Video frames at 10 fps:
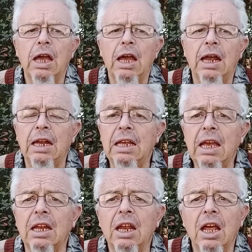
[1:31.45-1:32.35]
And
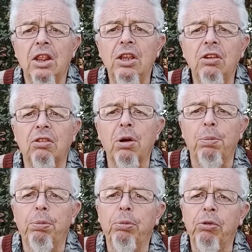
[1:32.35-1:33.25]
again, these grip
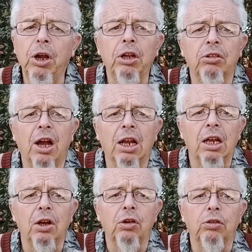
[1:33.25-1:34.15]
very tightly
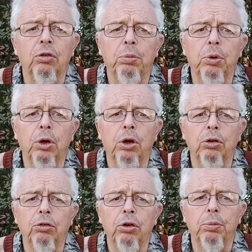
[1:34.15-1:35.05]
onto,
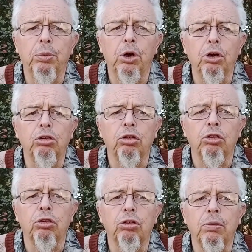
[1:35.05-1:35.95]
onto the branches.